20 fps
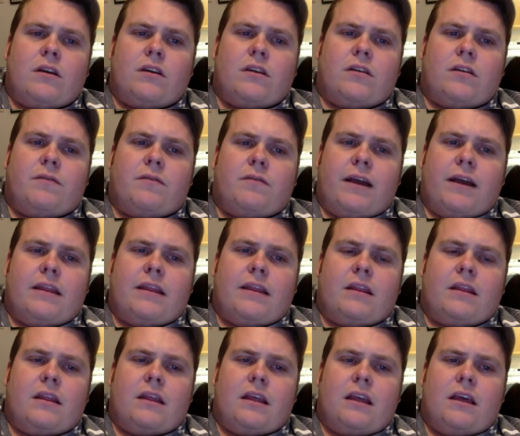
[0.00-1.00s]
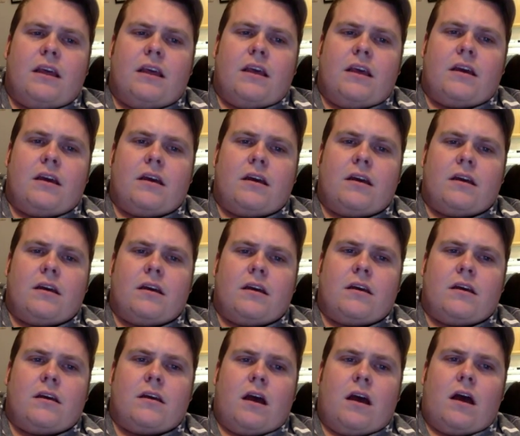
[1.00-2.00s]
to find the
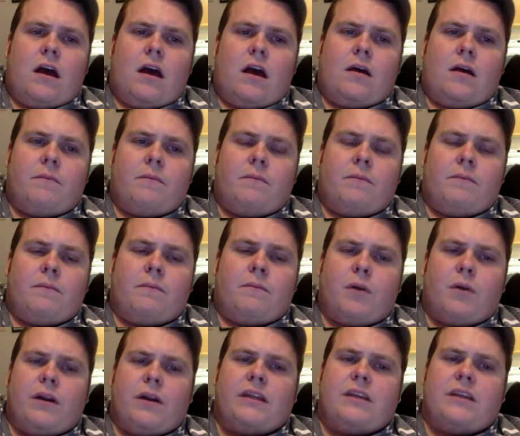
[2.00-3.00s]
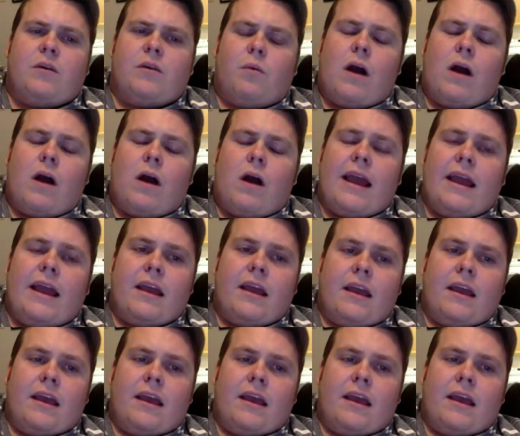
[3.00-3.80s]
predicted y.